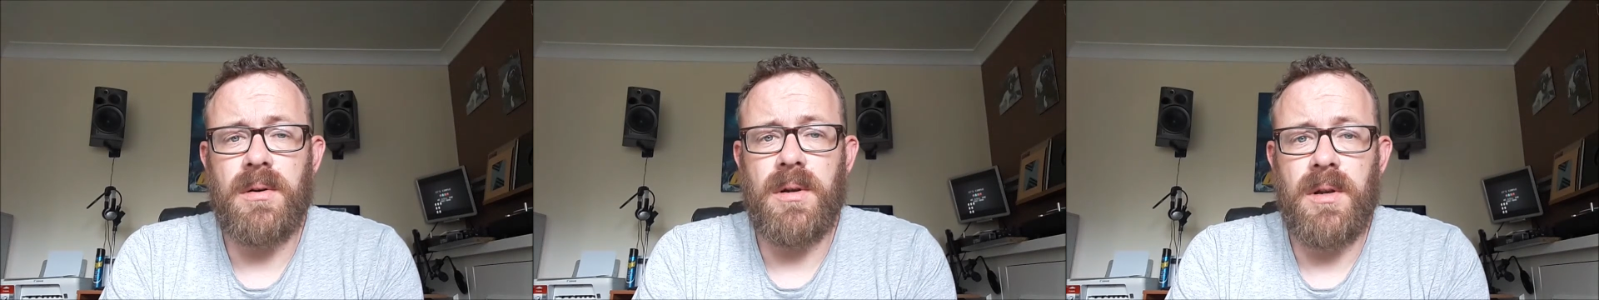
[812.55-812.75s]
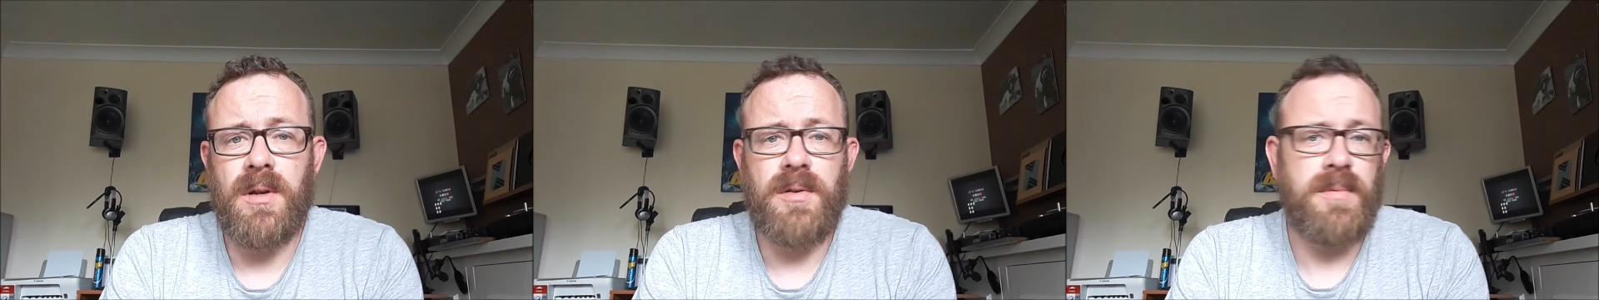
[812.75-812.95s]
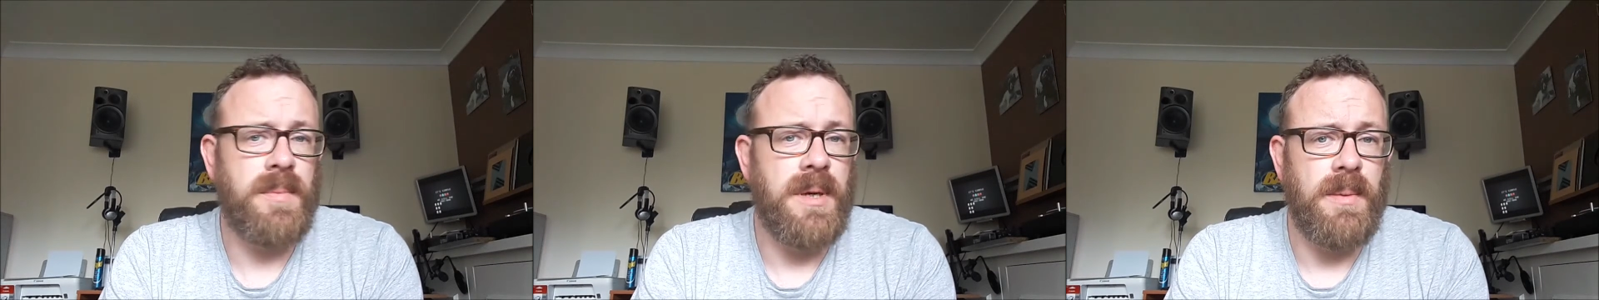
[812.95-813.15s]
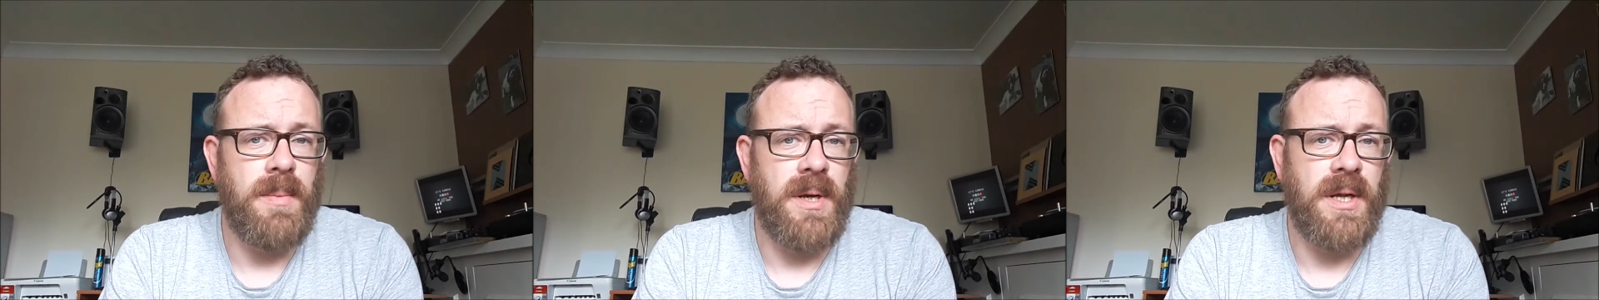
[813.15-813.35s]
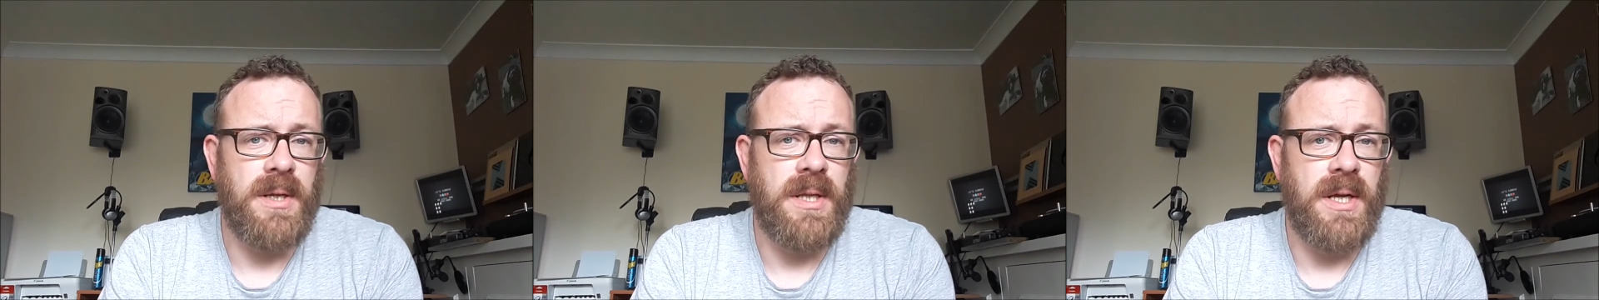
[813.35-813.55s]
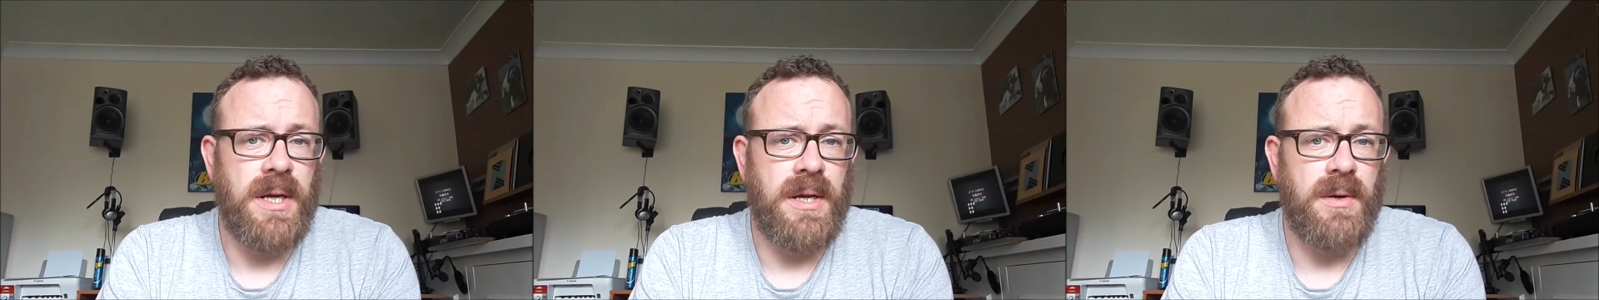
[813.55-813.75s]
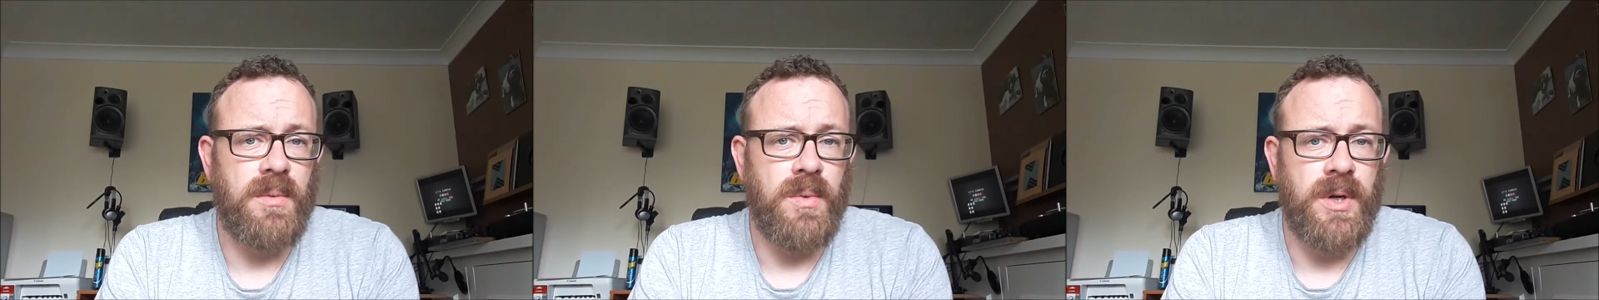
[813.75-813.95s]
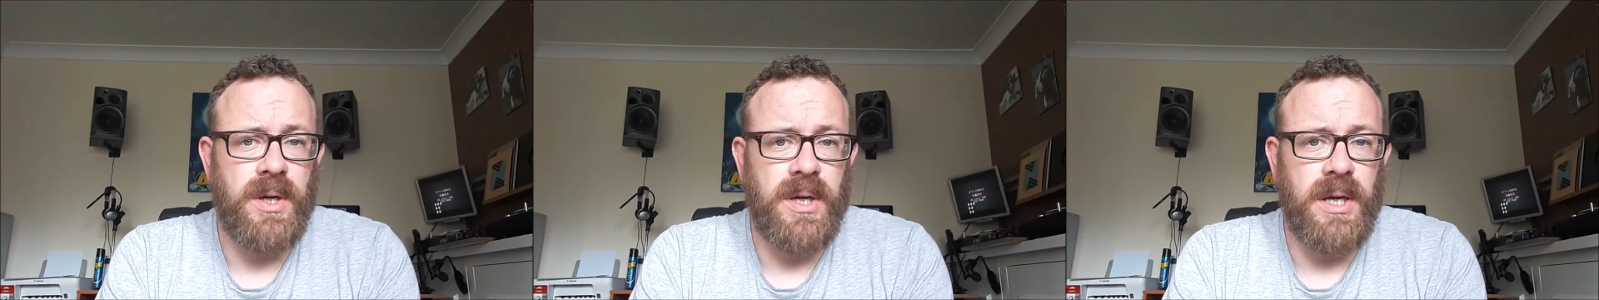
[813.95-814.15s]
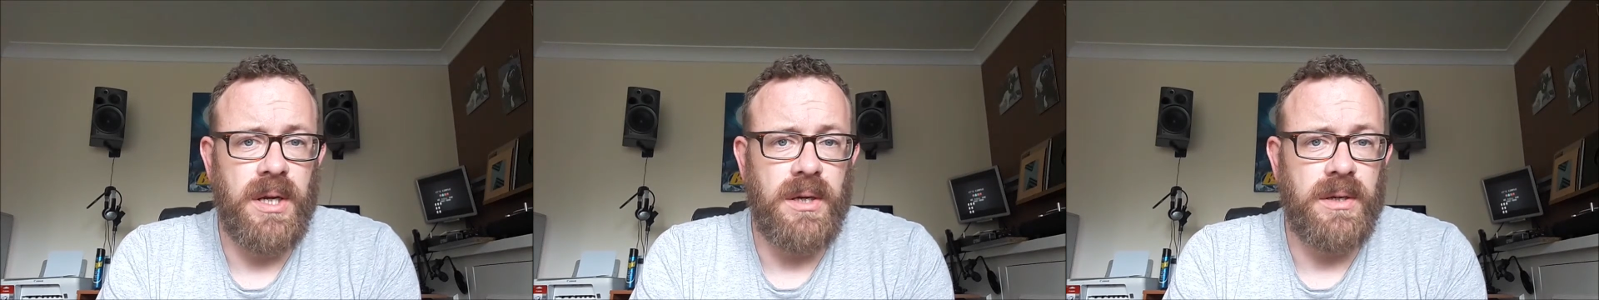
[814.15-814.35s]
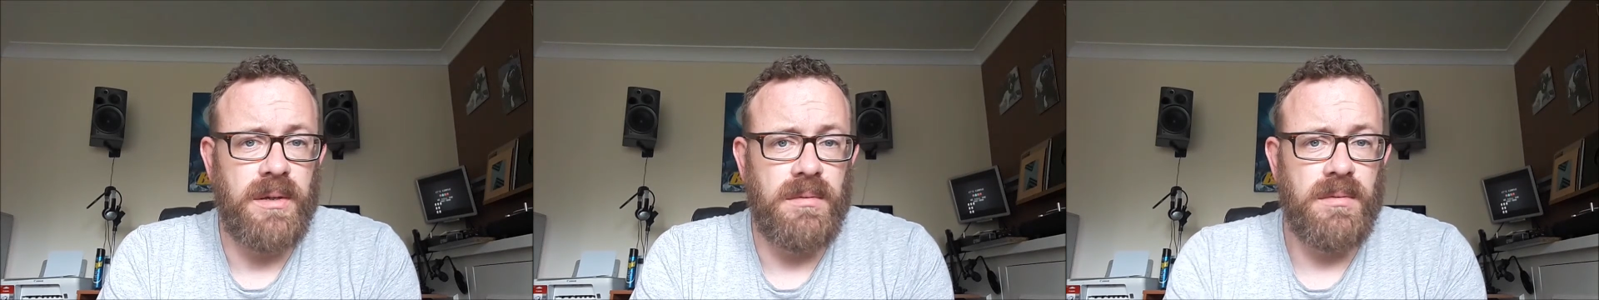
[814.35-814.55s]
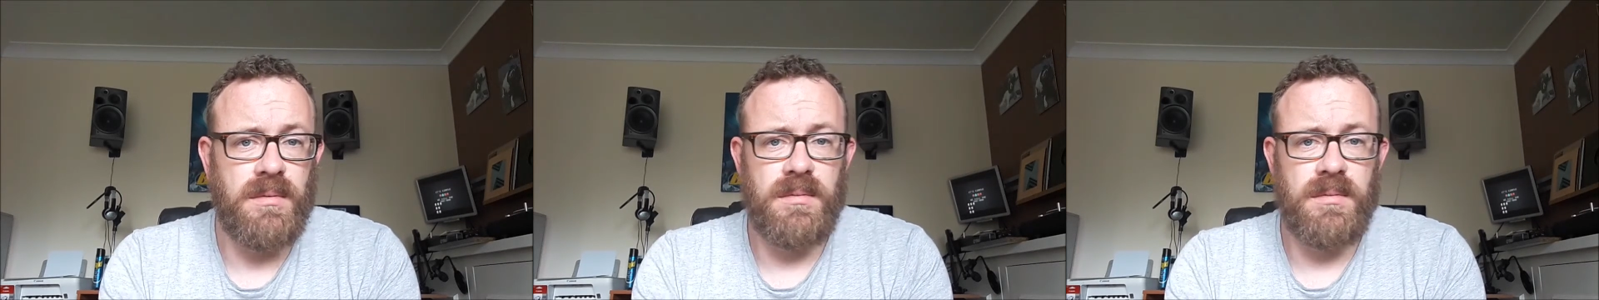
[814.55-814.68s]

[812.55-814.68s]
a lot of people out there working